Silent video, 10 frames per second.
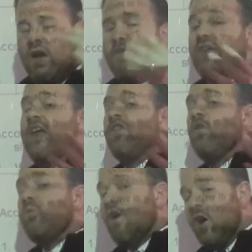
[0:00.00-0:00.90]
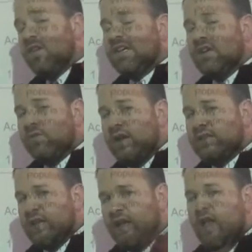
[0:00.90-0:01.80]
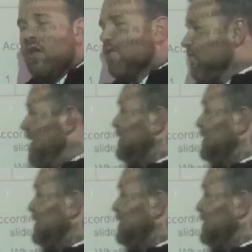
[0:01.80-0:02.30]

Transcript: growth in the world is increasing. The